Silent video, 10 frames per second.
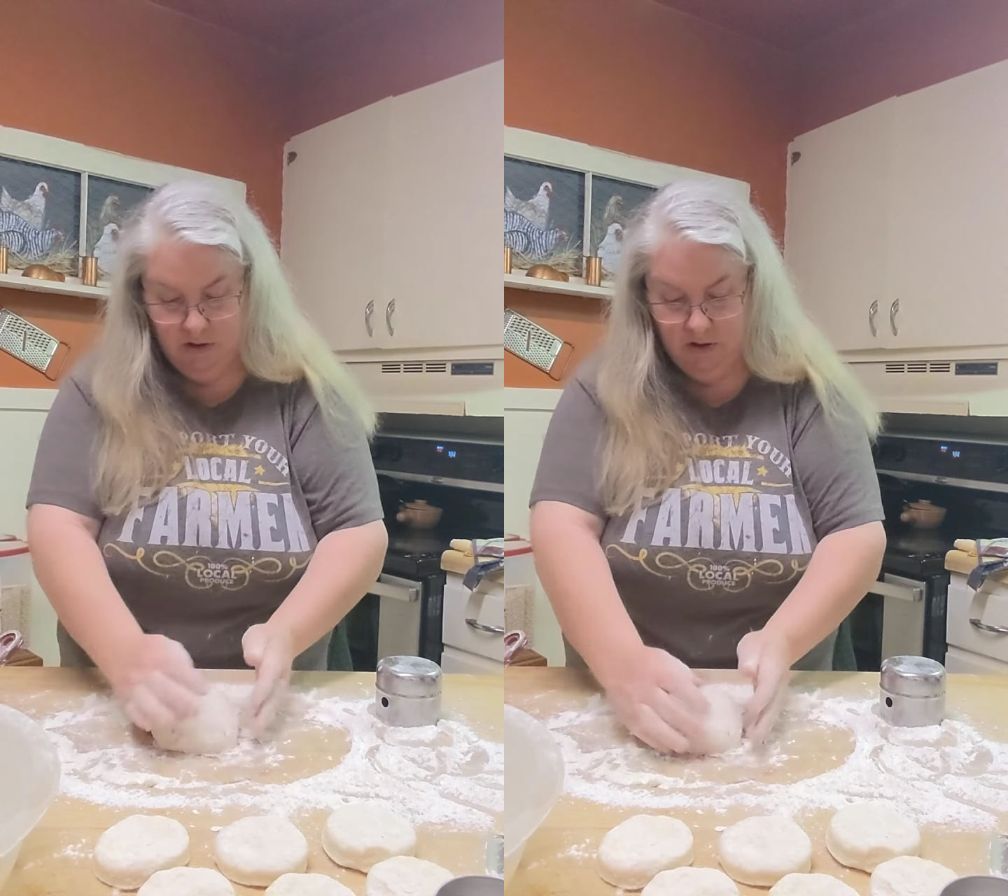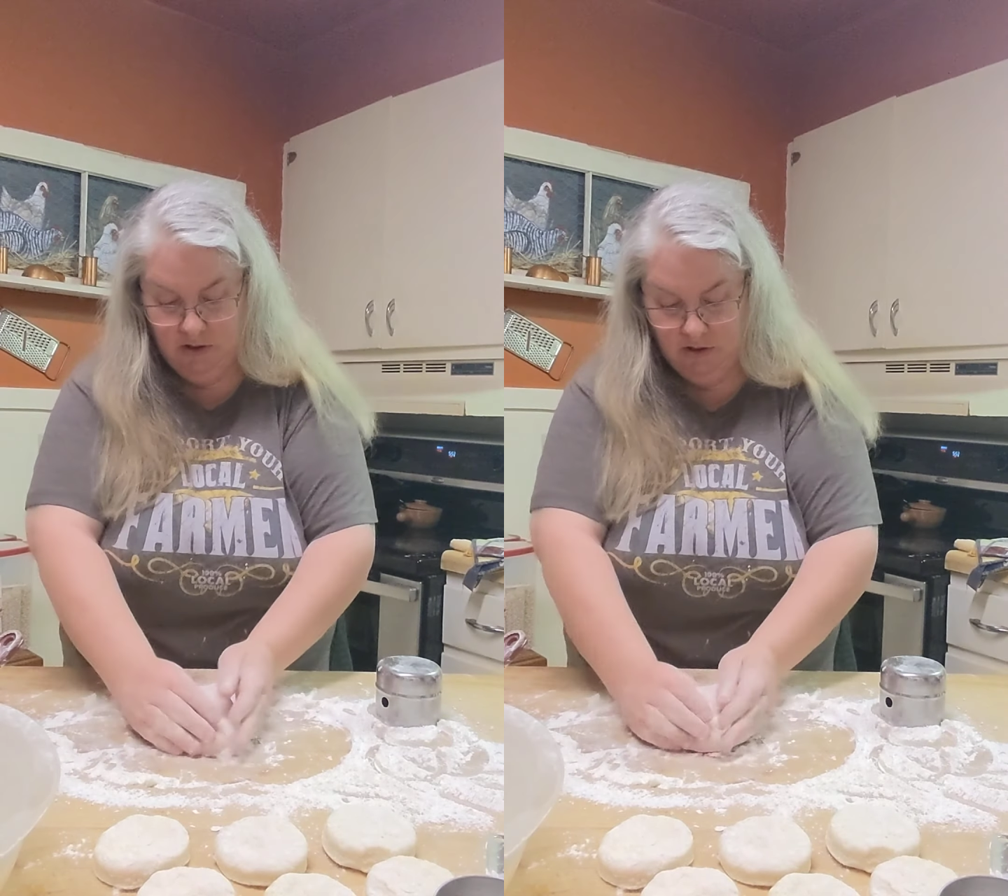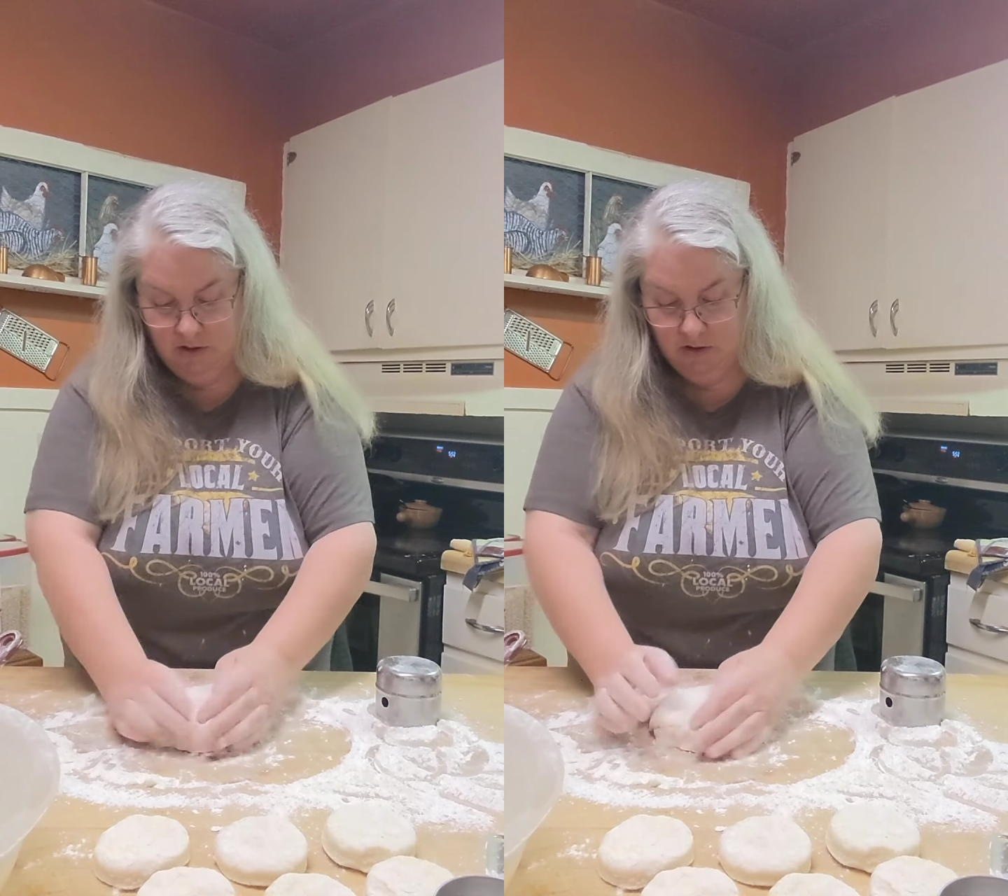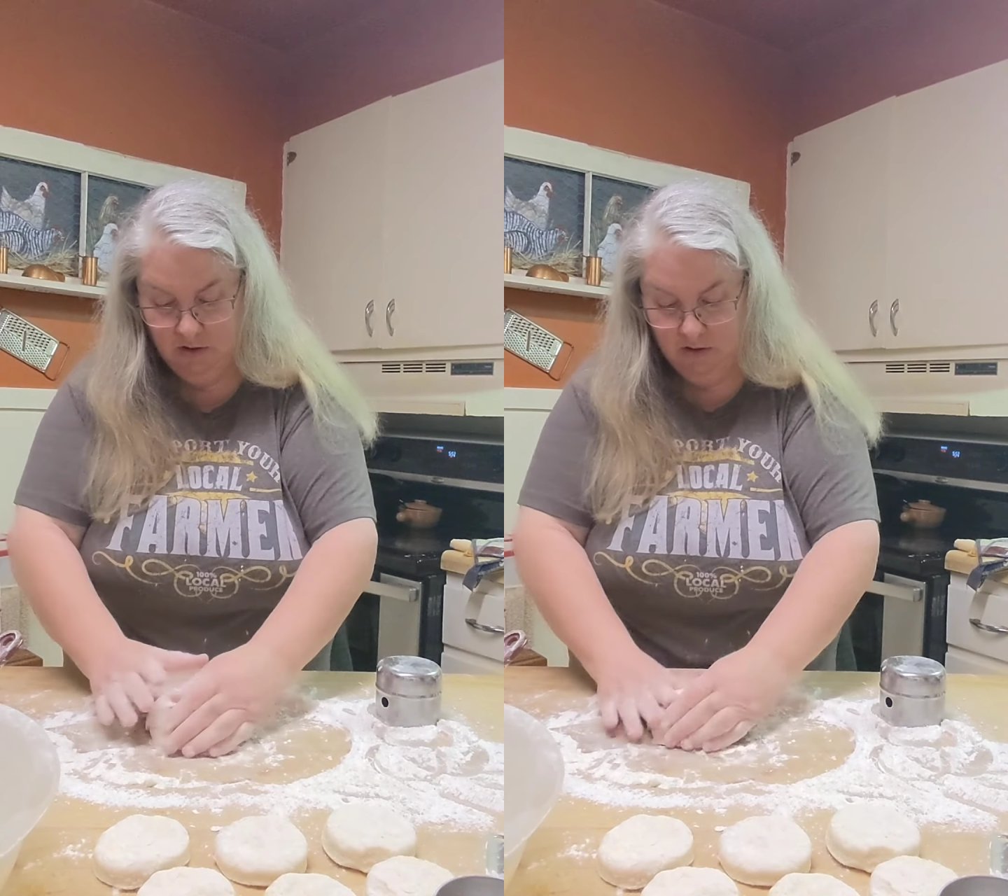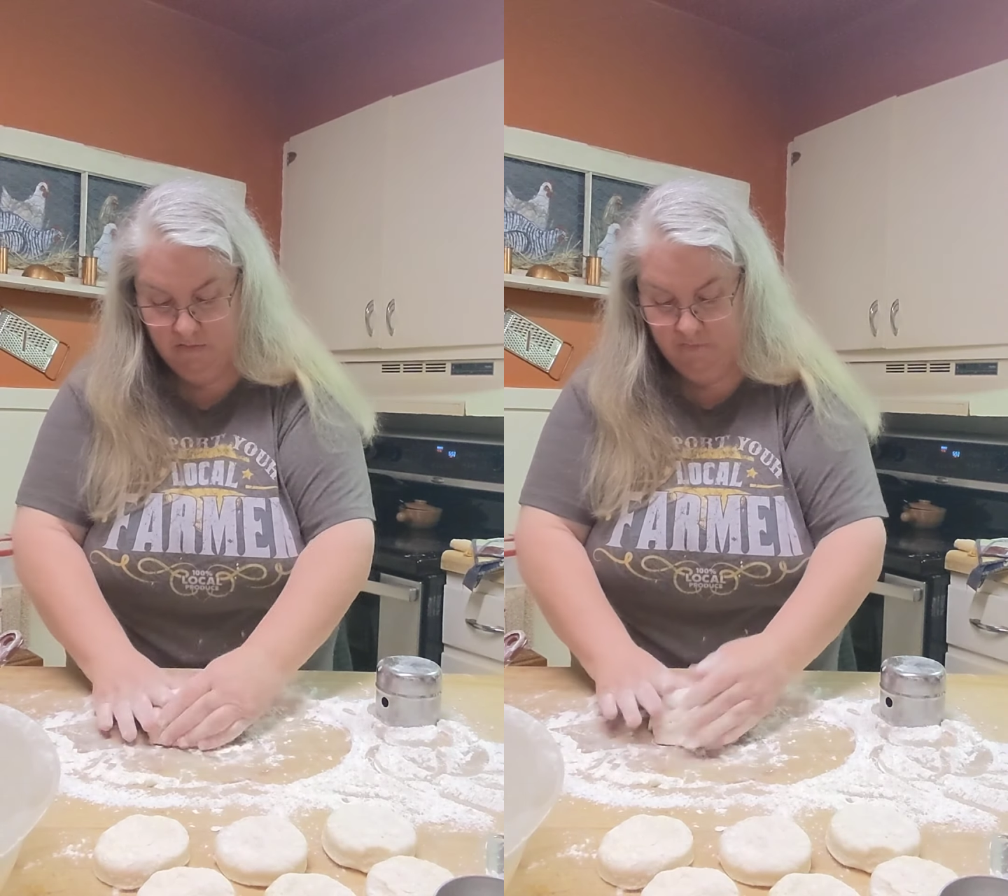get you
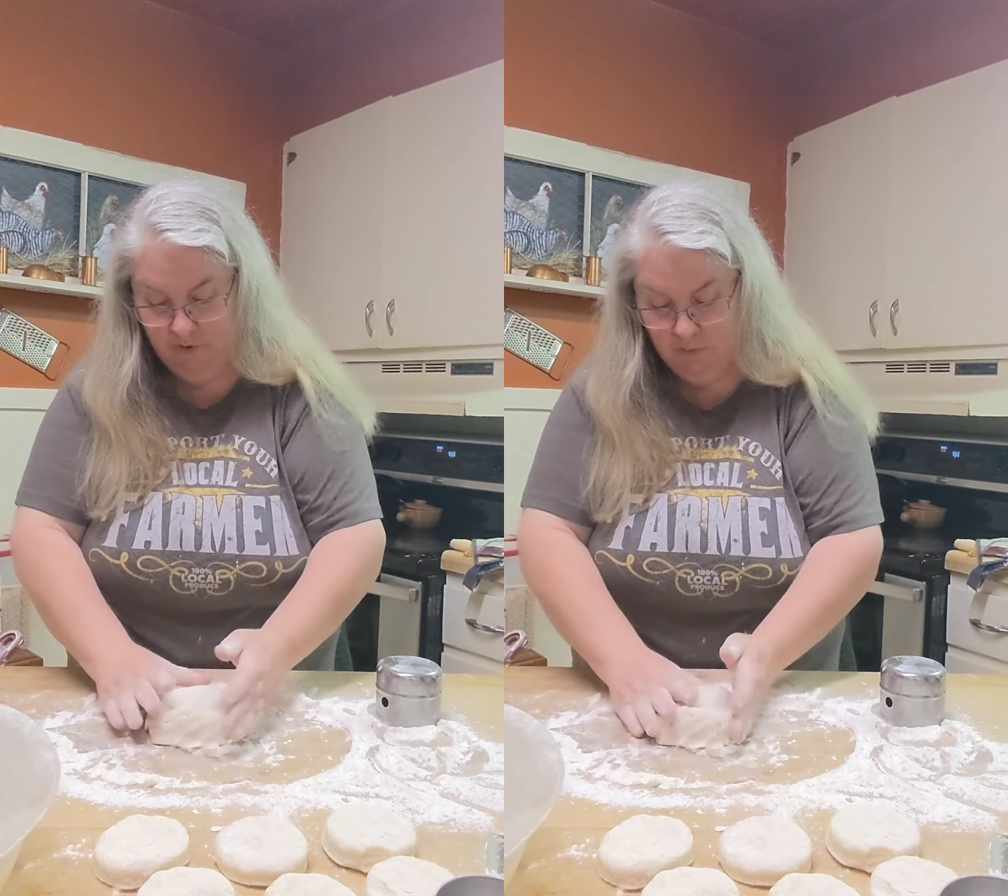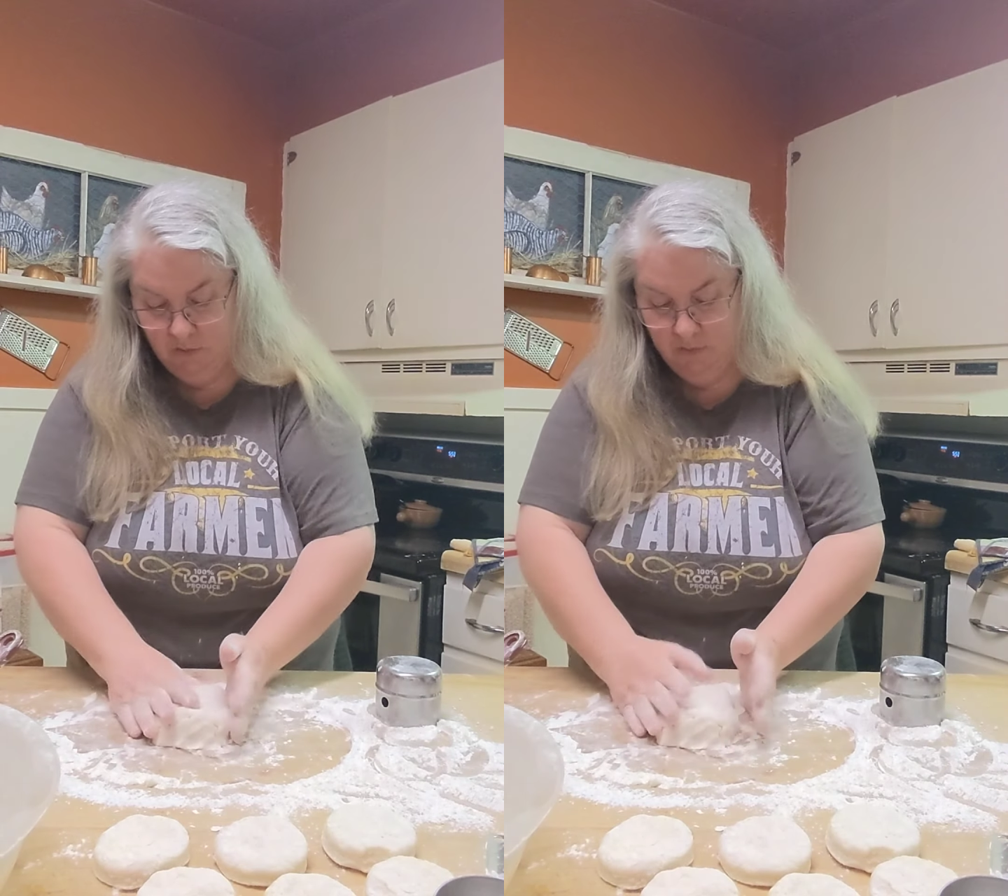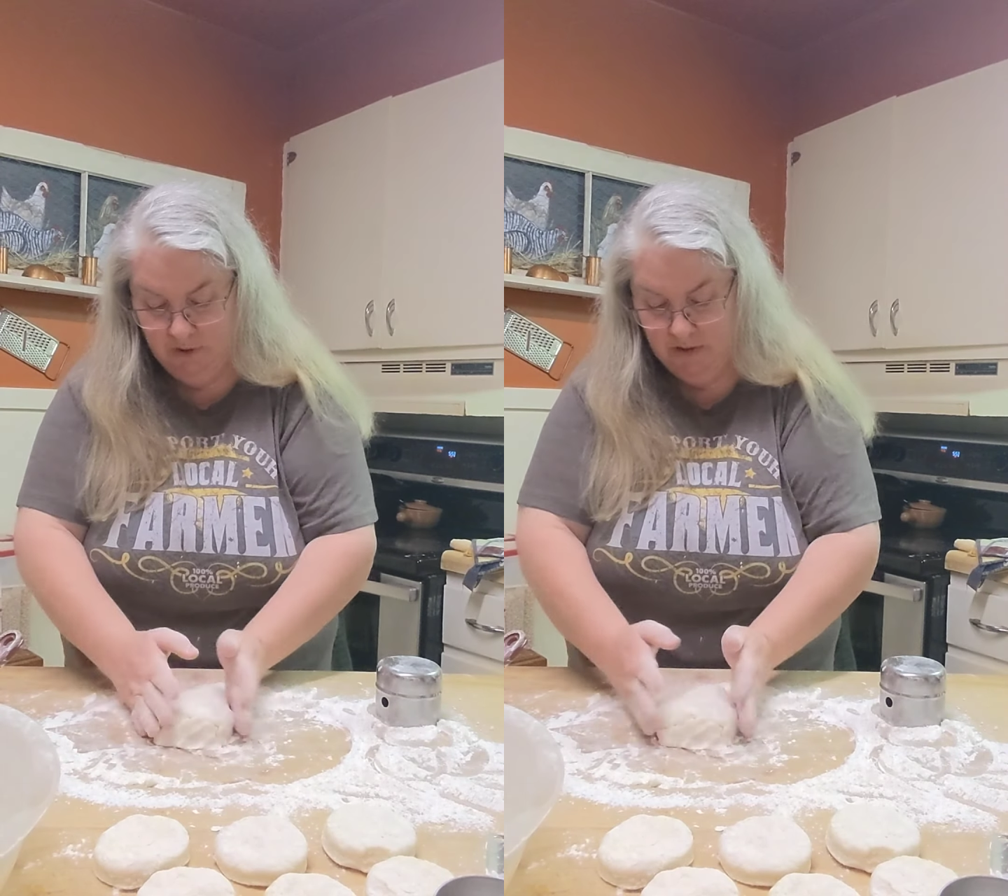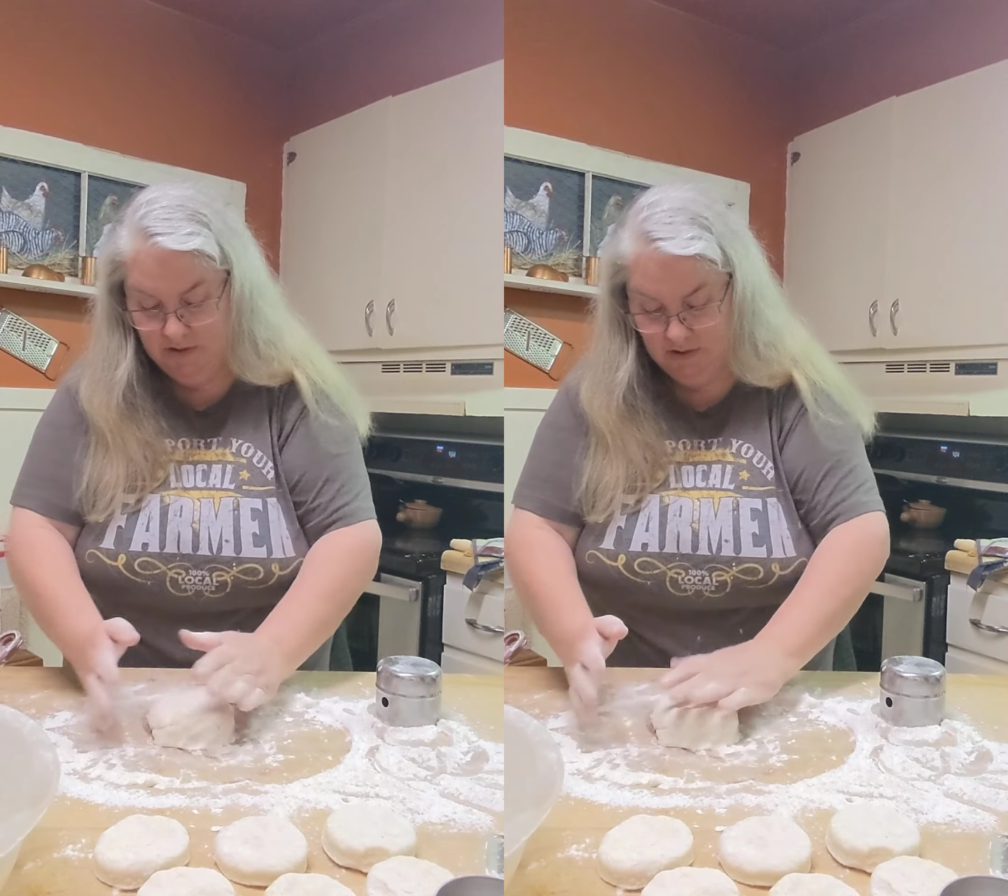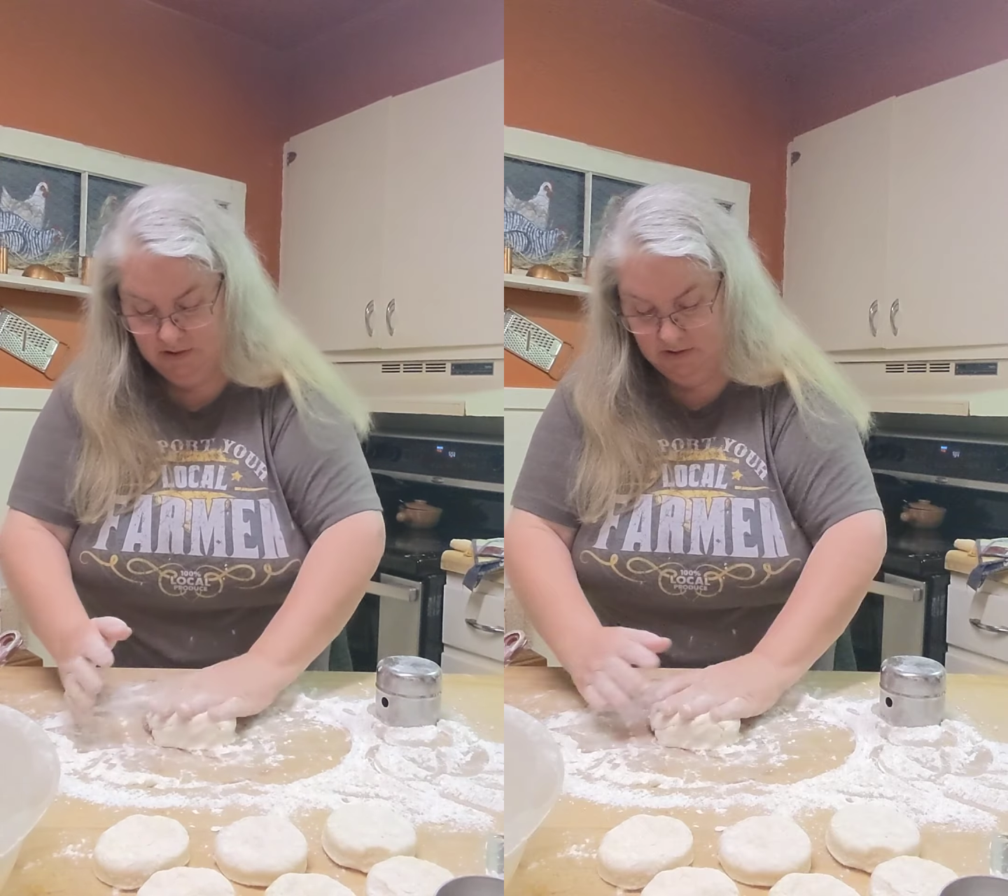a few more
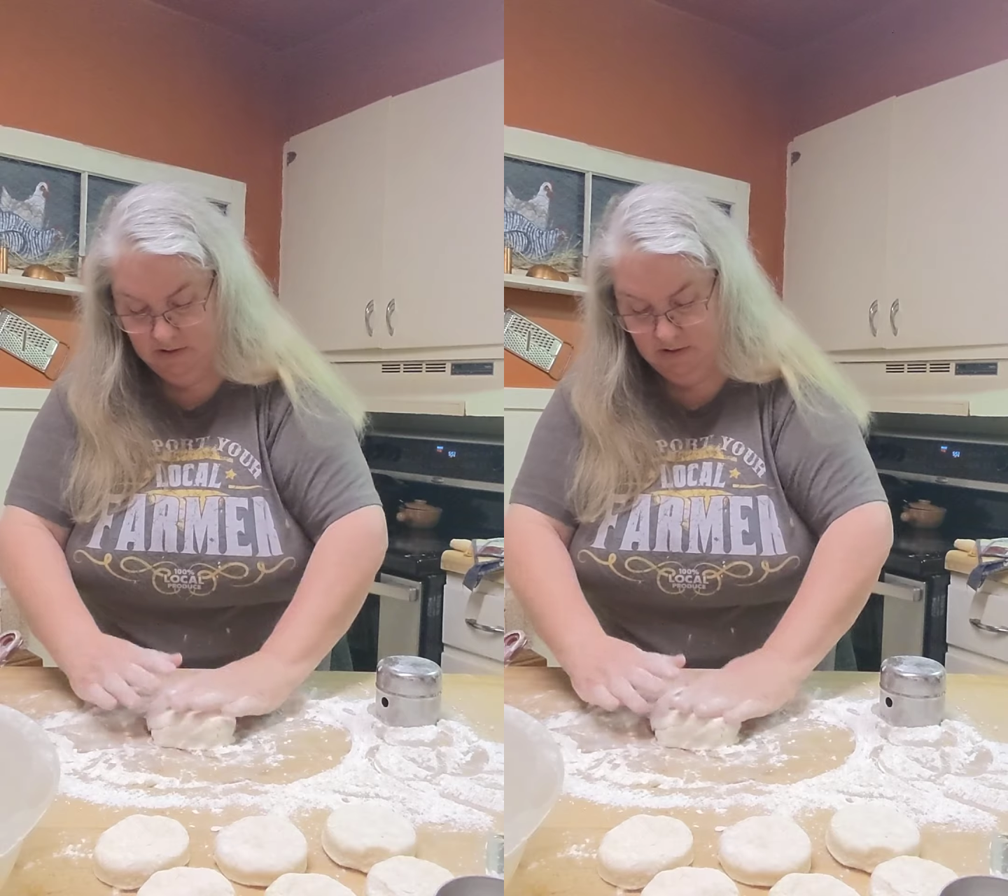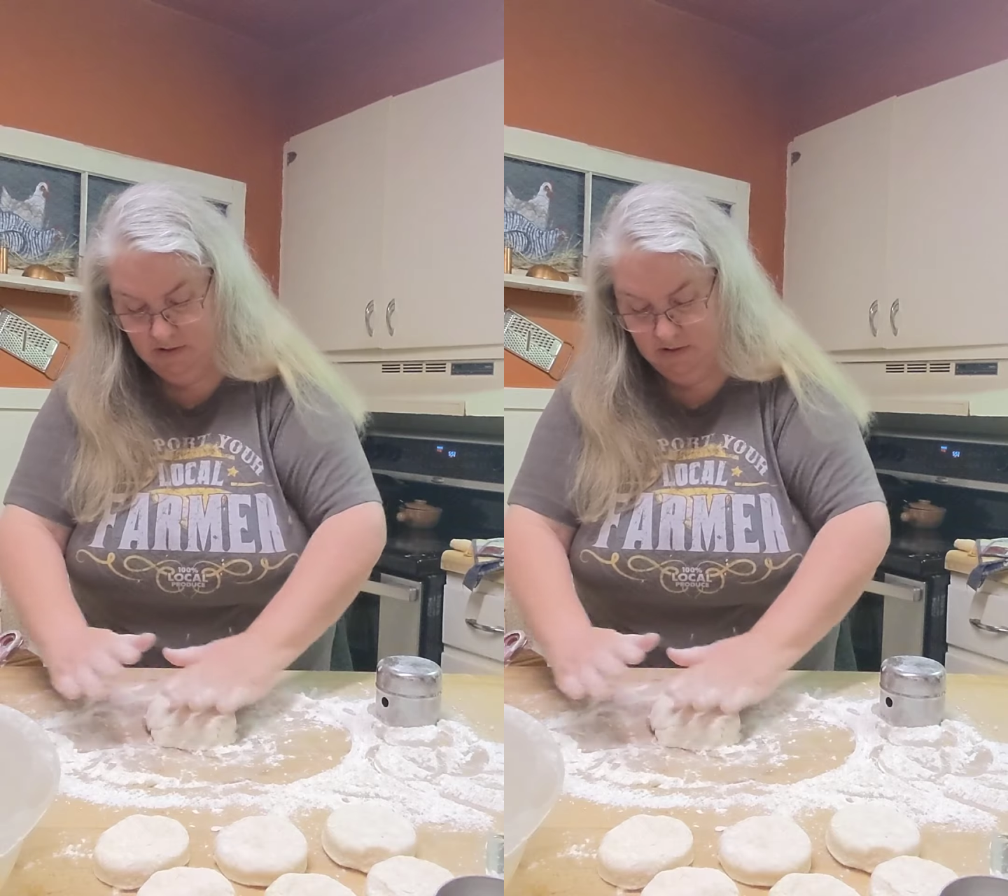biscuits.